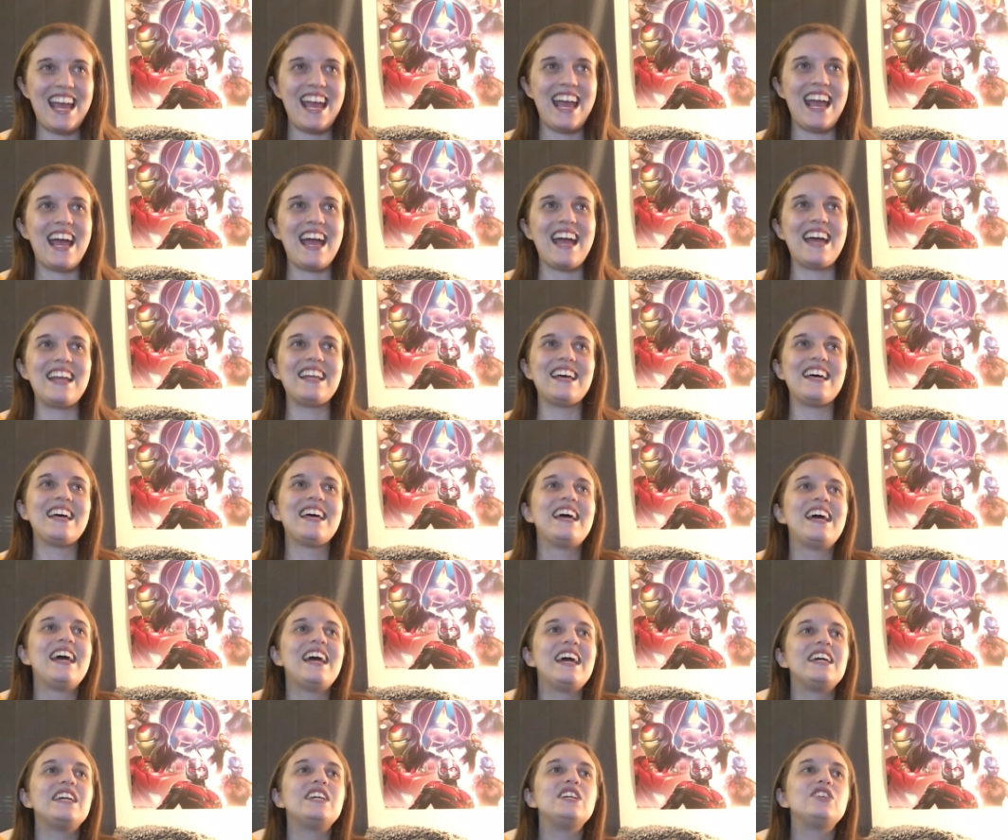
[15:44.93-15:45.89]
And
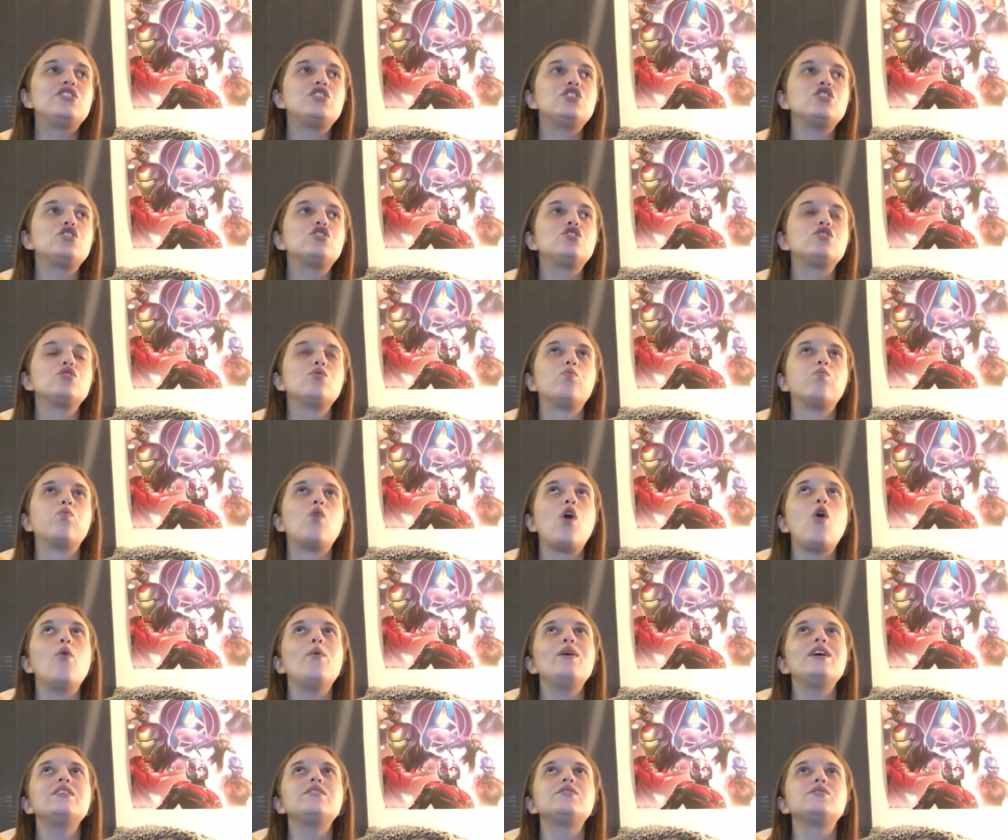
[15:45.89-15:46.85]
he's just
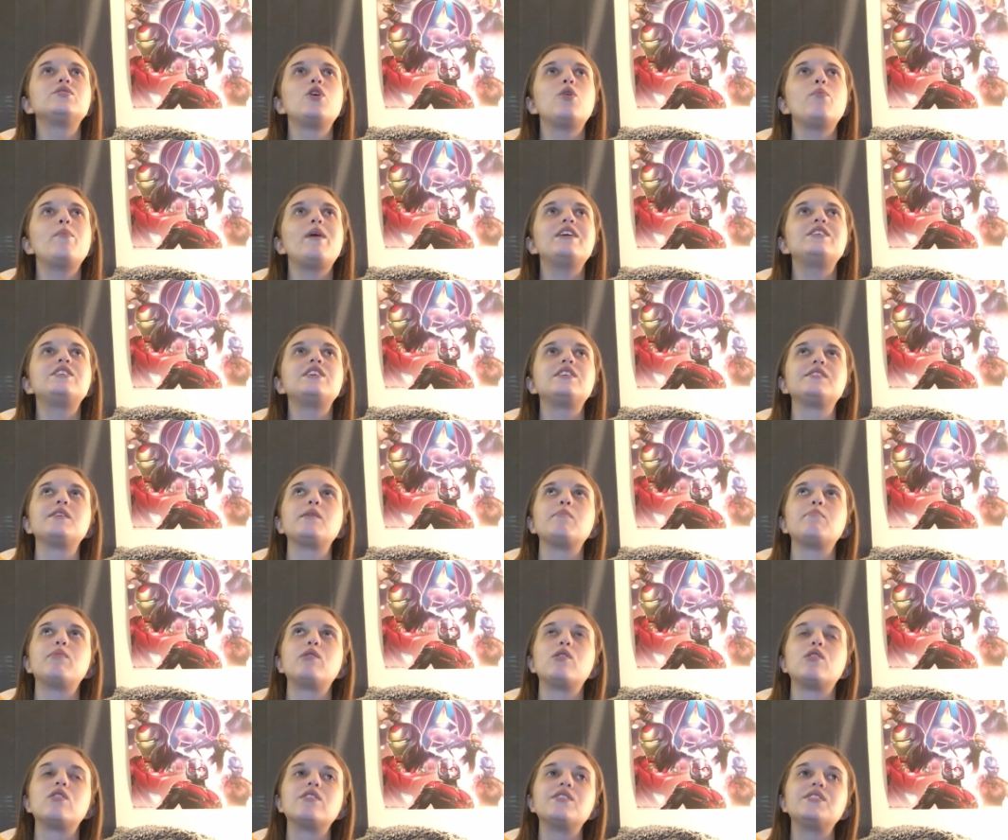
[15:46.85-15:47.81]
growing so much as a
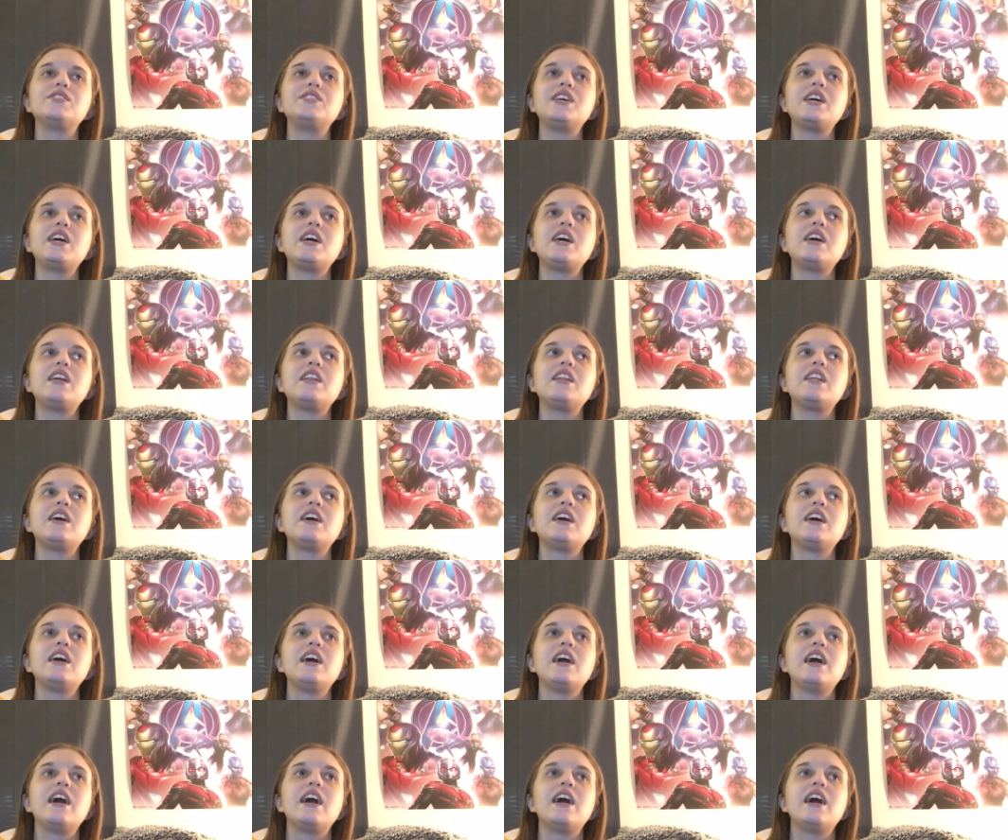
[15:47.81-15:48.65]
person.